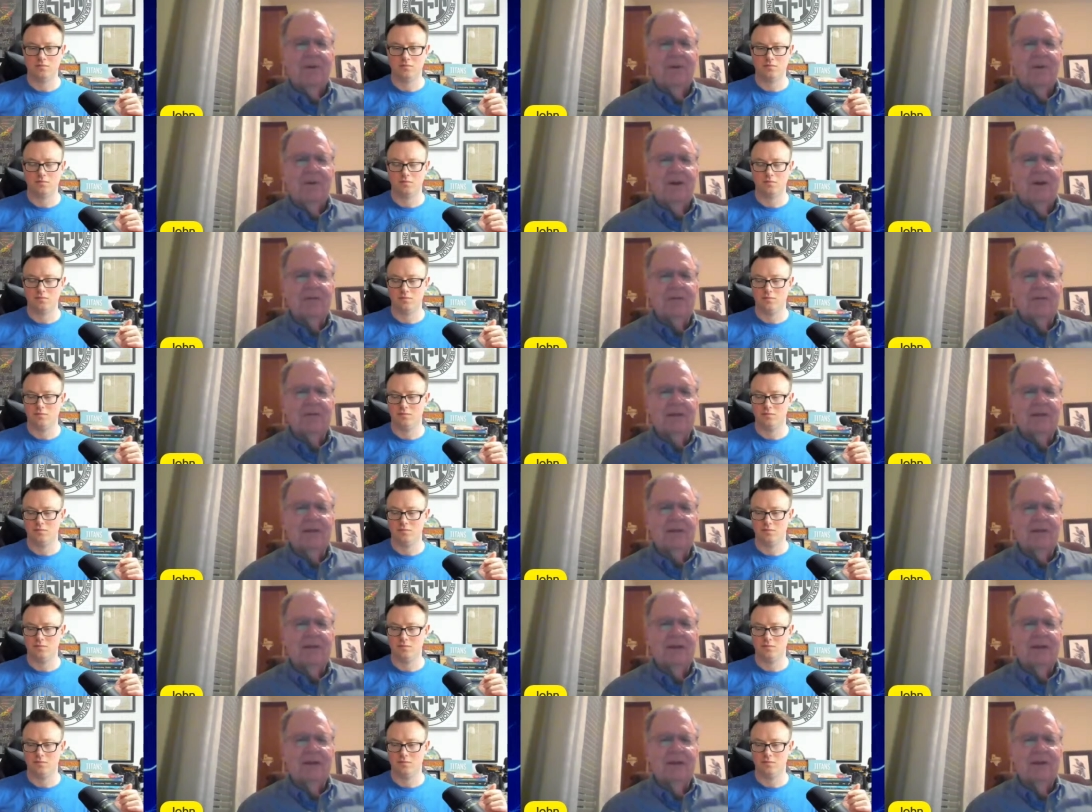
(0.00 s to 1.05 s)
Speaker 1: doesn't,
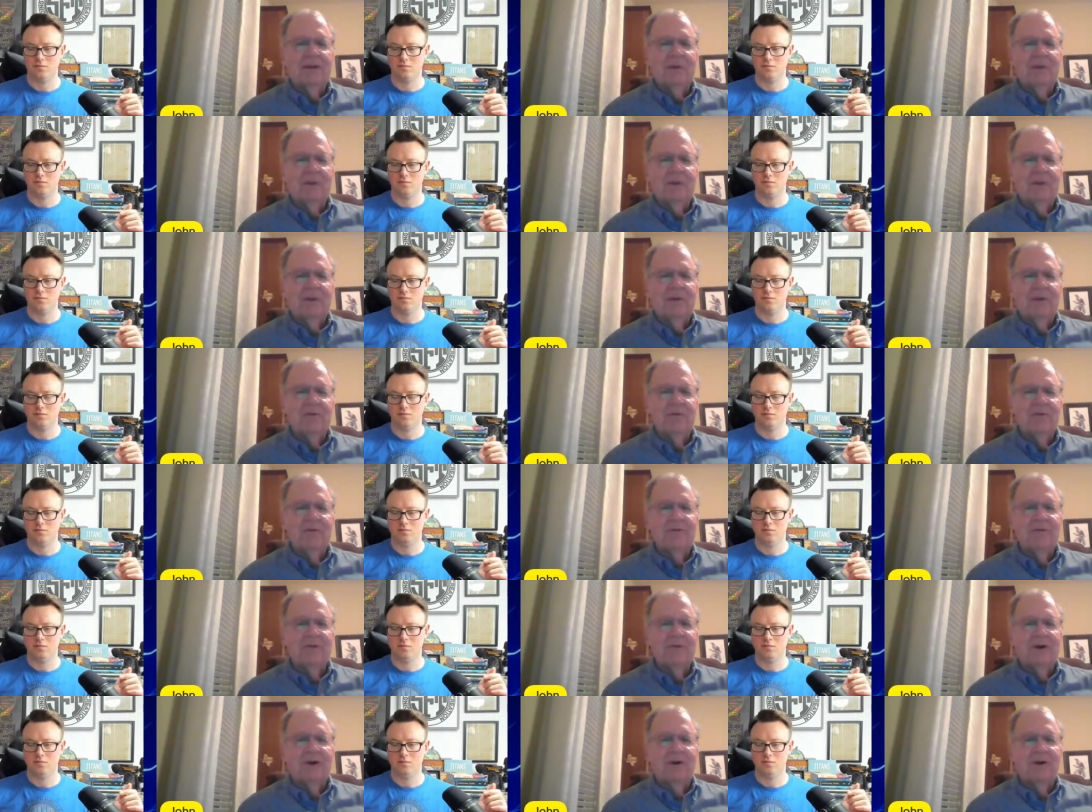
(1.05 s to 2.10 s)
where those
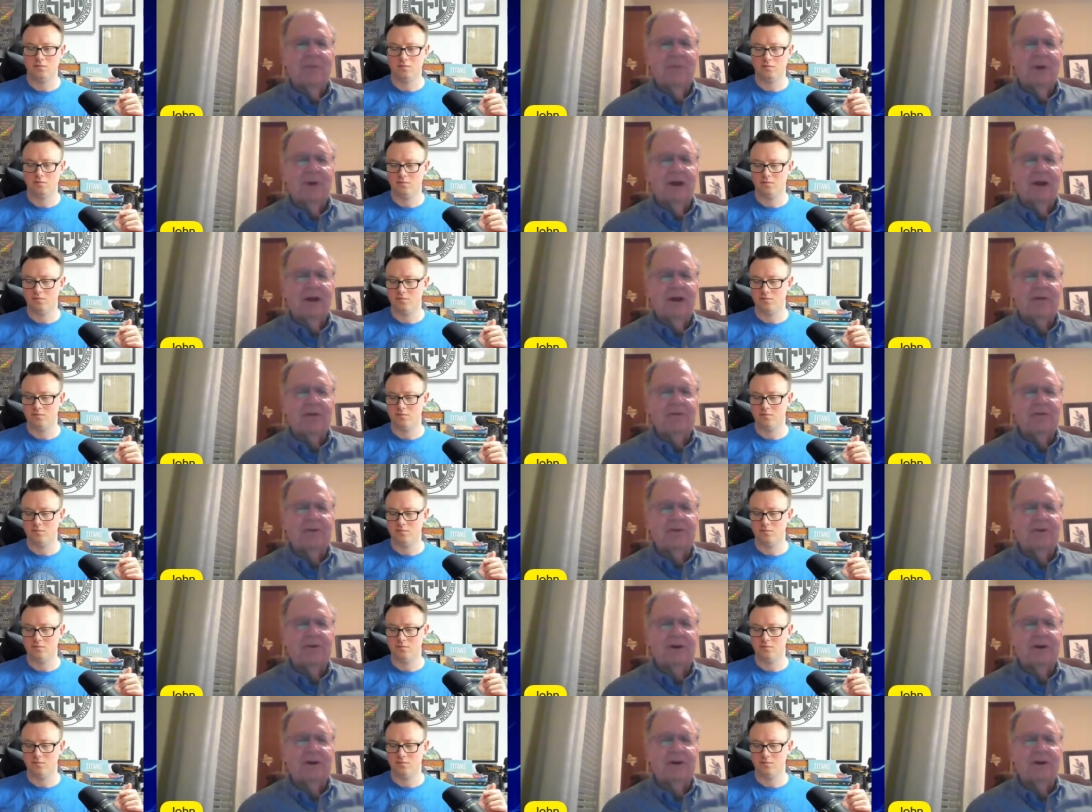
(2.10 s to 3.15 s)
daughter products
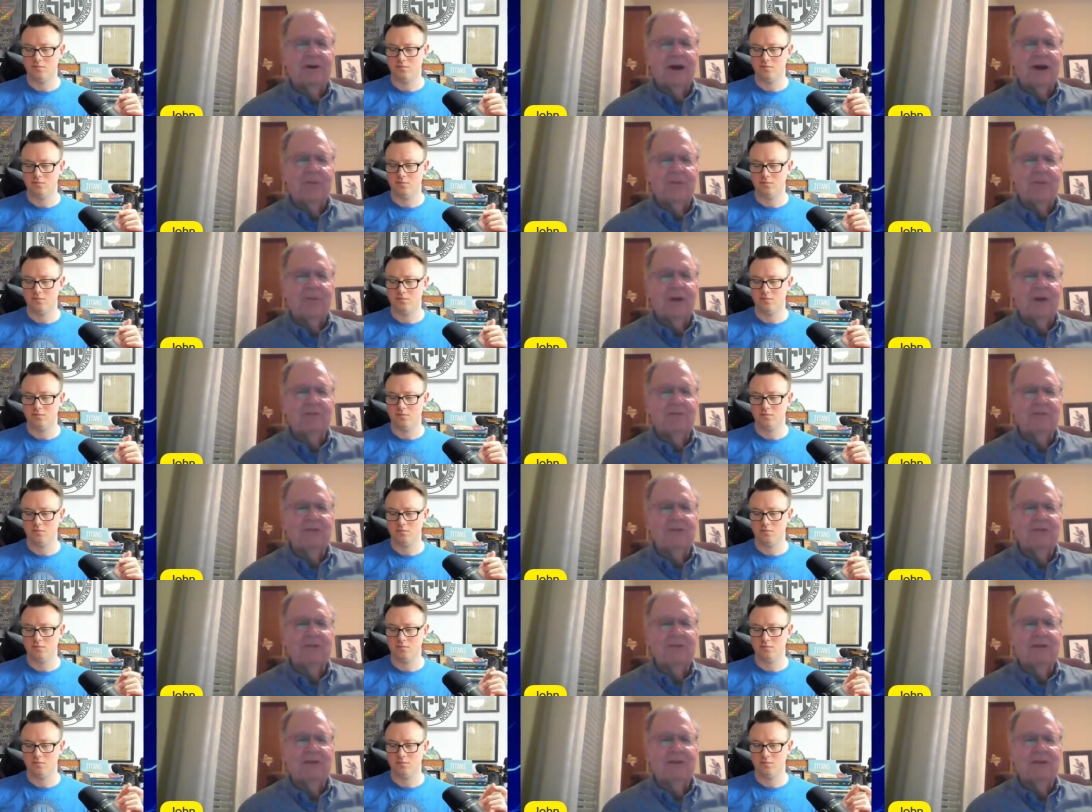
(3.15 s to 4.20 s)
are not
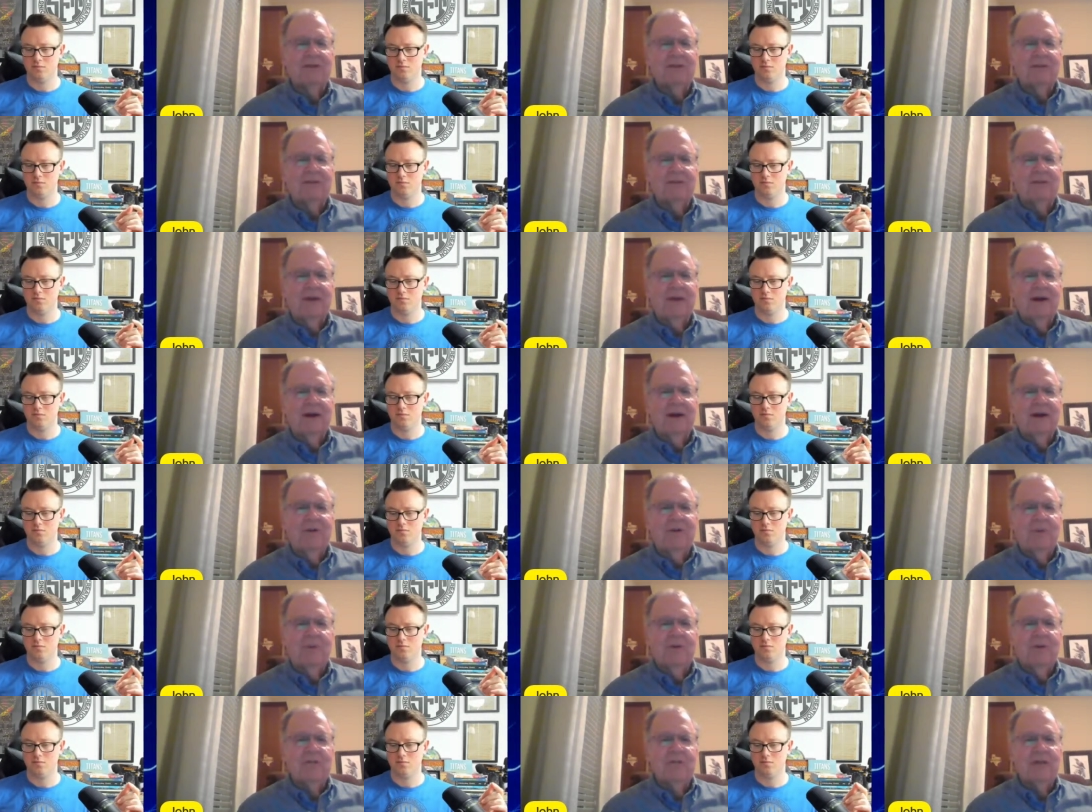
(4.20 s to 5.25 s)
present.
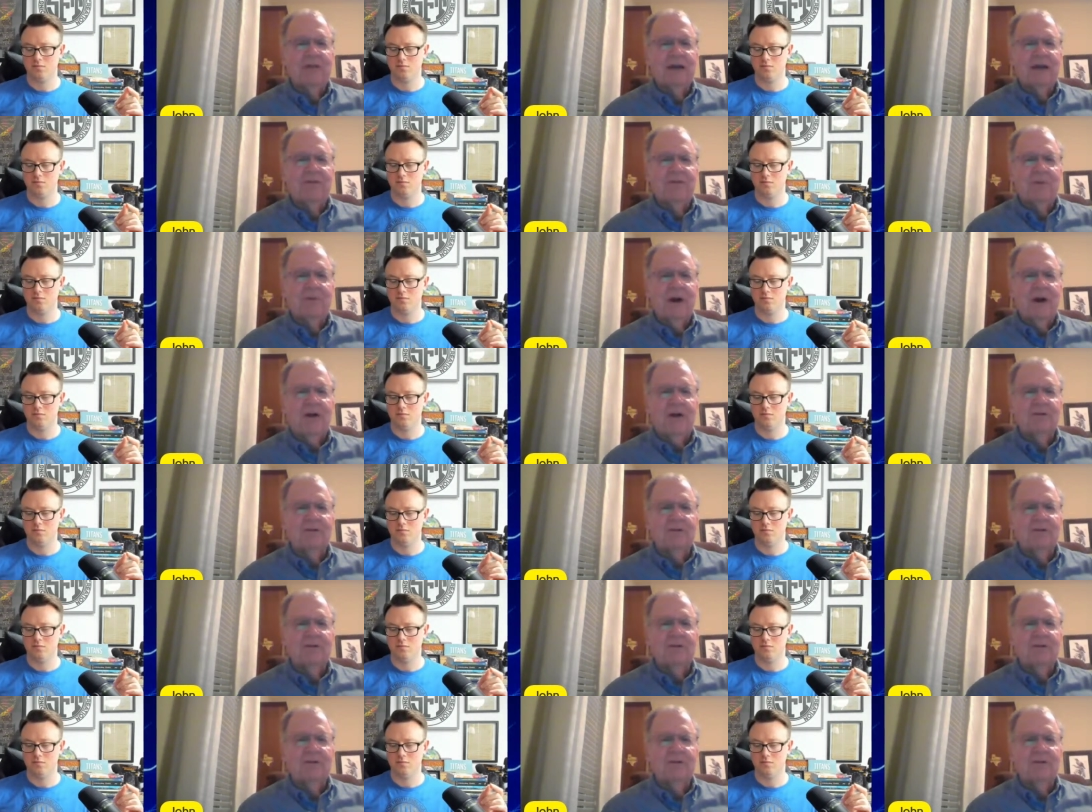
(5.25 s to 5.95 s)
Once that rock